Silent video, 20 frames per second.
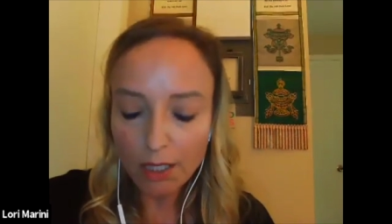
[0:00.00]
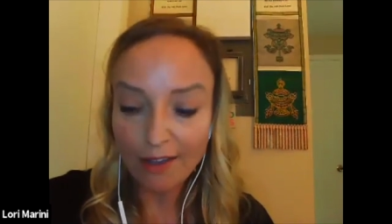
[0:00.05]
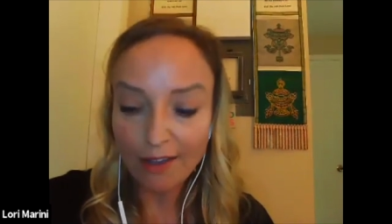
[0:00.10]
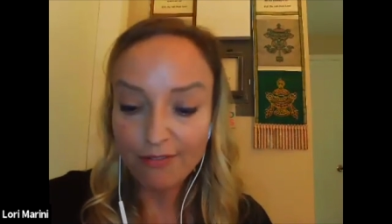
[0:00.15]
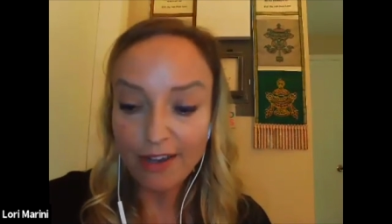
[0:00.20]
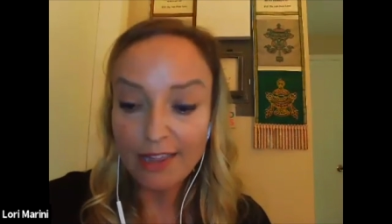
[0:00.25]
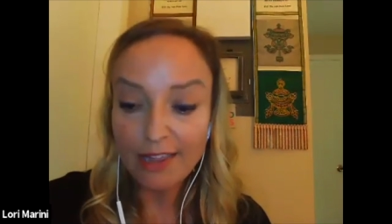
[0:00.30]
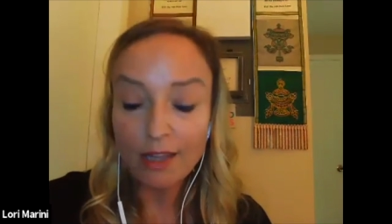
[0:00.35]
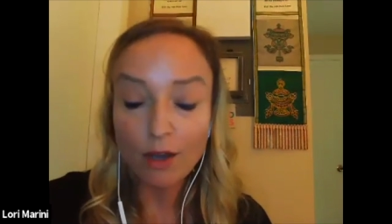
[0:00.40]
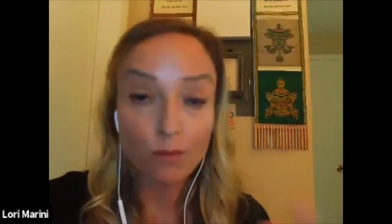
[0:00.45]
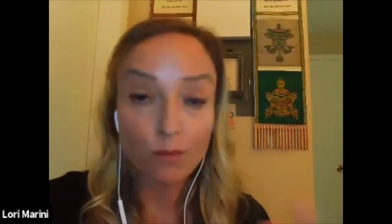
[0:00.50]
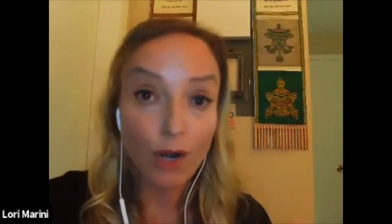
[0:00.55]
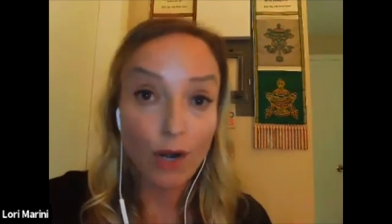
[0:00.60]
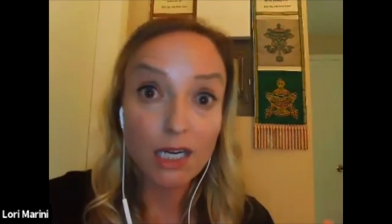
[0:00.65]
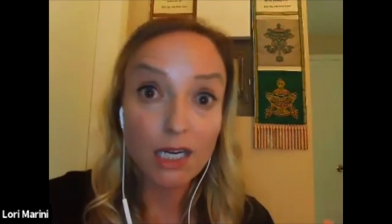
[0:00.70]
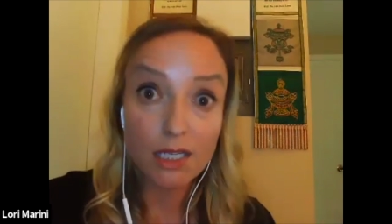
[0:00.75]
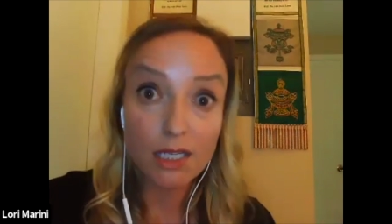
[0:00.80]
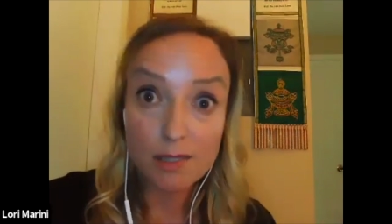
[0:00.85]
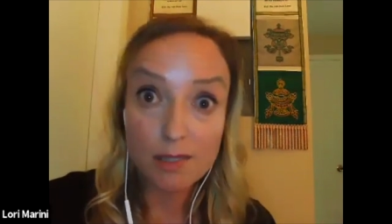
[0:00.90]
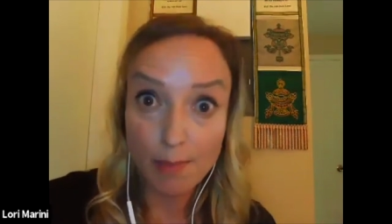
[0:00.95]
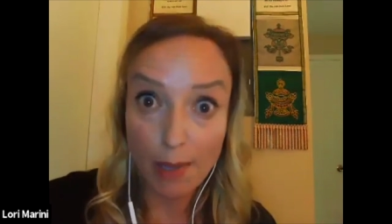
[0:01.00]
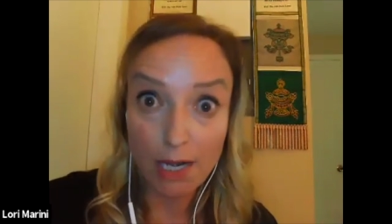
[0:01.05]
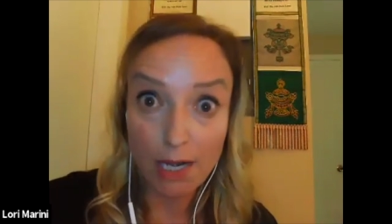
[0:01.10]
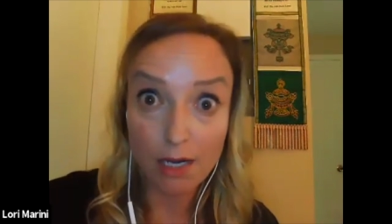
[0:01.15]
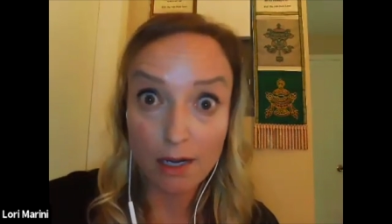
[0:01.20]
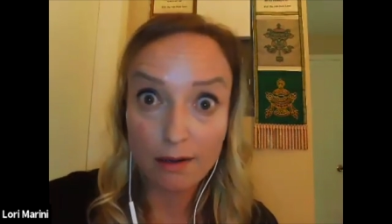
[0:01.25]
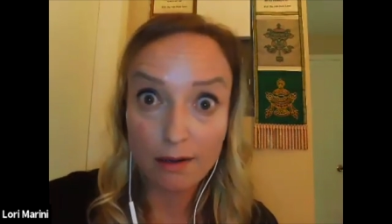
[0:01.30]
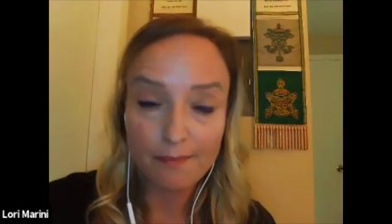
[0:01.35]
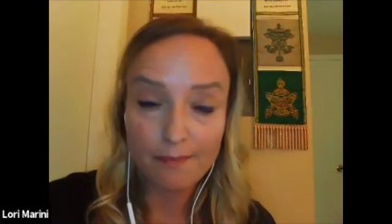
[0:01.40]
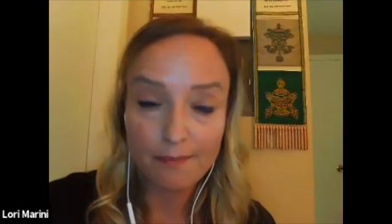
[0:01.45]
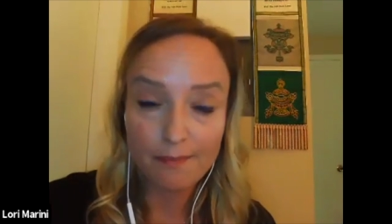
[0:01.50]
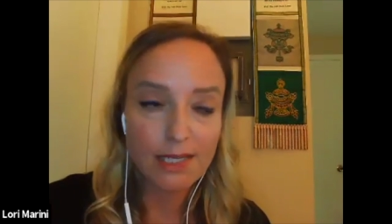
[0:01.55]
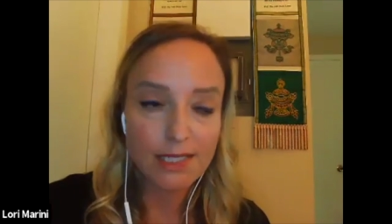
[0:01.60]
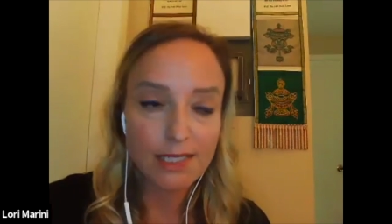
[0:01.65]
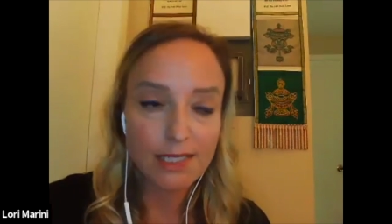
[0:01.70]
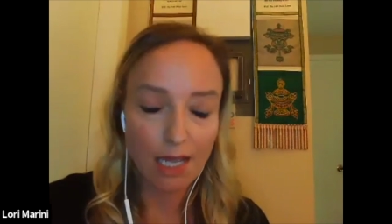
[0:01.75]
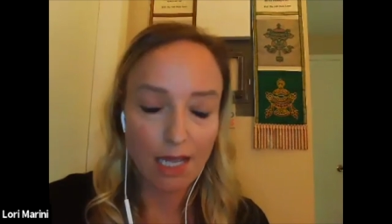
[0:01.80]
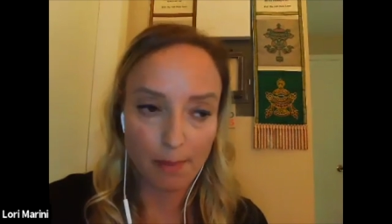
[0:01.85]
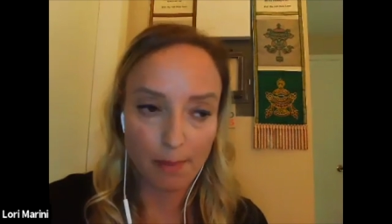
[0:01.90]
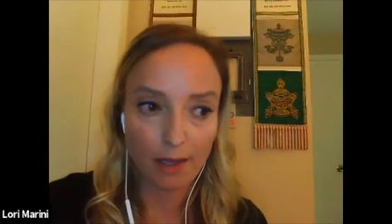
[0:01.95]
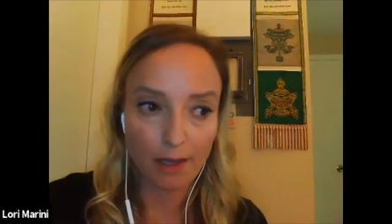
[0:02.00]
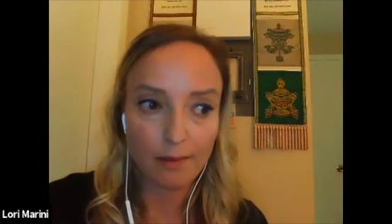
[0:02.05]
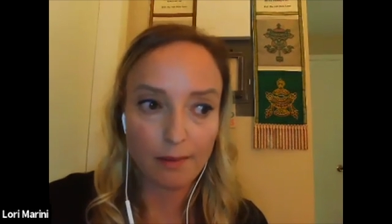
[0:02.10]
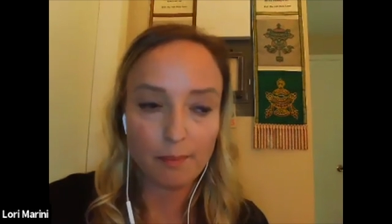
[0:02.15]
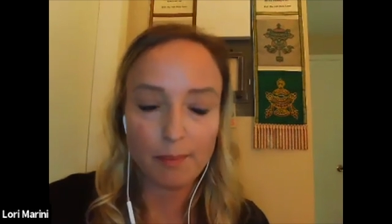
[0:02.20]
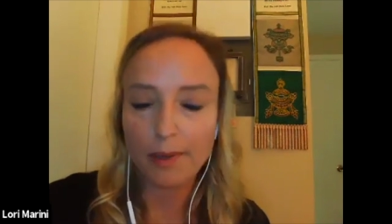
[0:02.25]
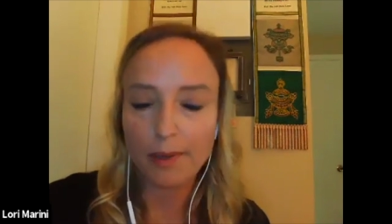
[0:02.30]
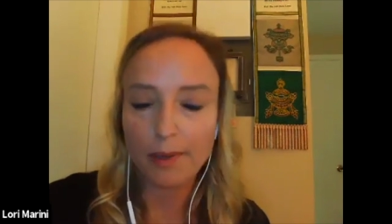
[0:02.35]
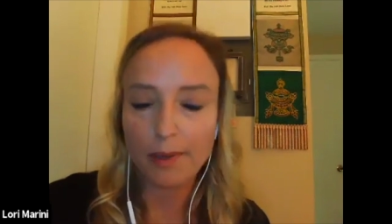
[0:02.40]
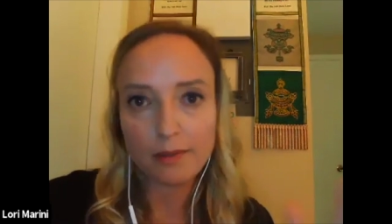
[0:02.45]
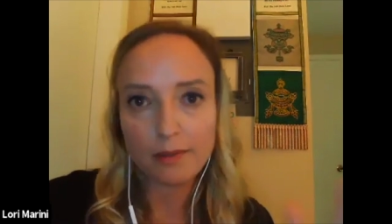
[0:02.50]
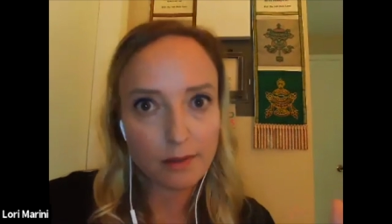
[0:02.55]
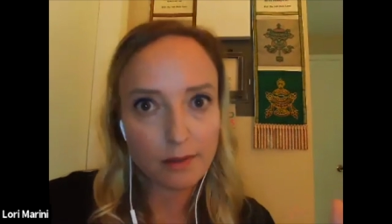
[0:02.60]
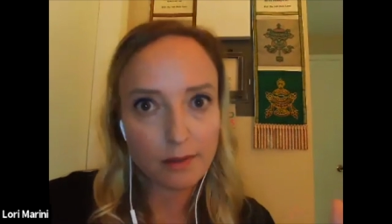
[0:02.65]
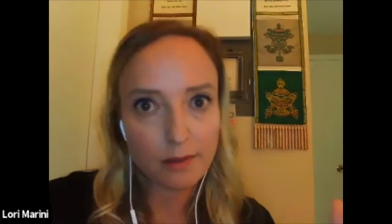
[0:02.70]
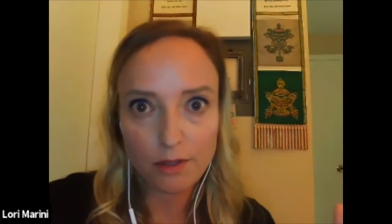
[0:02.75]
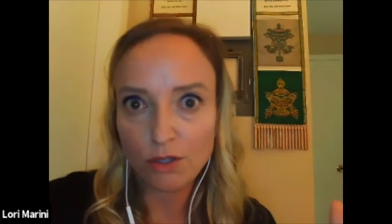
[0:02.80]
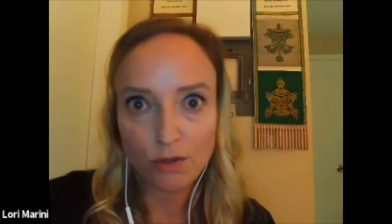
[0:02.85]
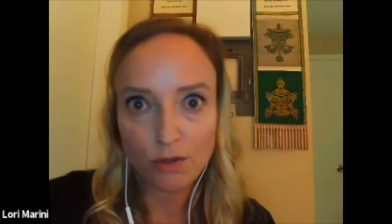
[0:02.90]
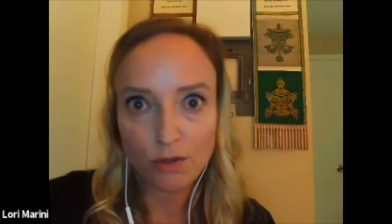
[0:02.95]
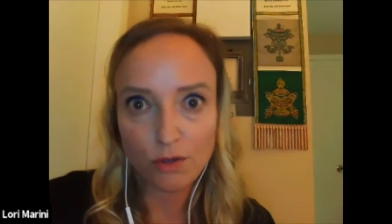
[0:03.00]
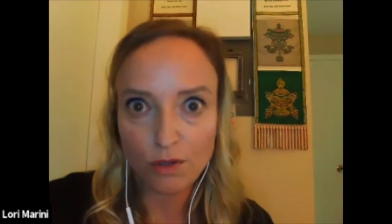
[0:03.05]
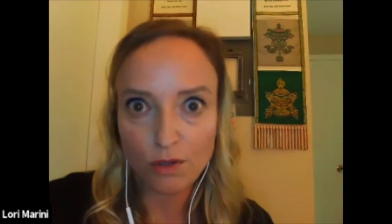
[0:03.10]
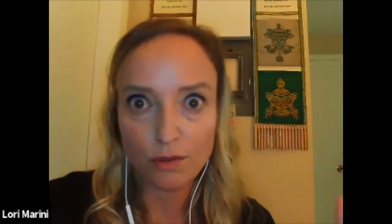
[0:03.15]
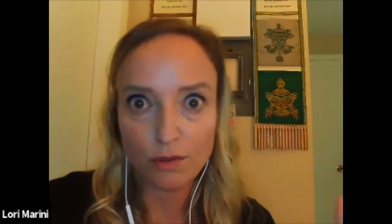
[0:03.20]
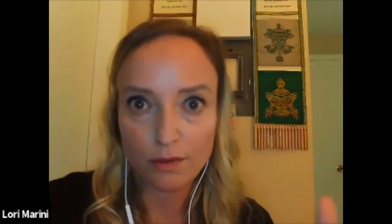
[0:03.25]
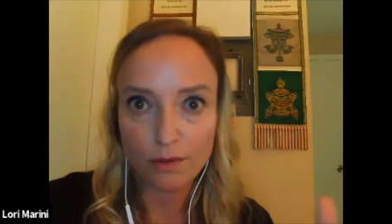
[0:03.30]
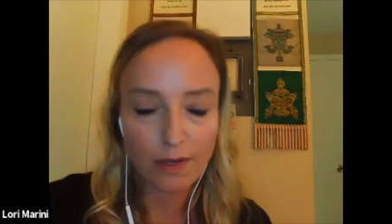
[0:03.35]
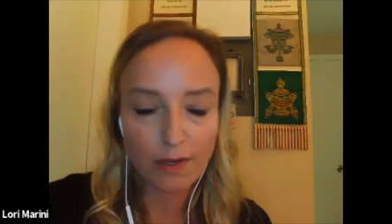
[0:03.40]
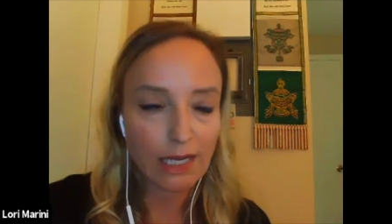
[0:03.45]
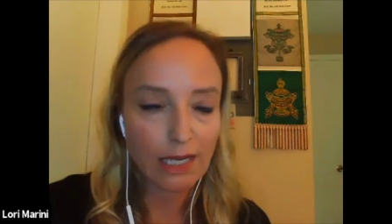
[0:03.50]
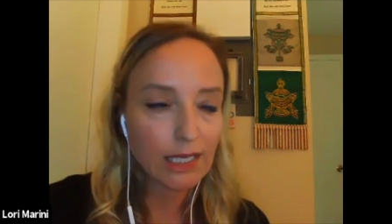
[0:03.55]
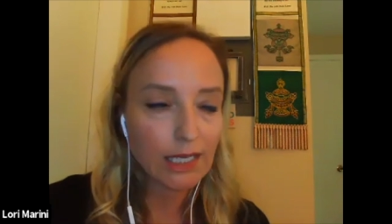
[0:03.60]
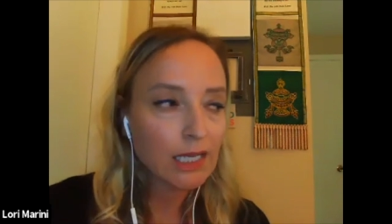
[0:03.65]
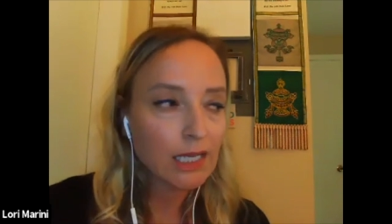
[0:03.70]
I find that writing is better than typing, but you do you, right?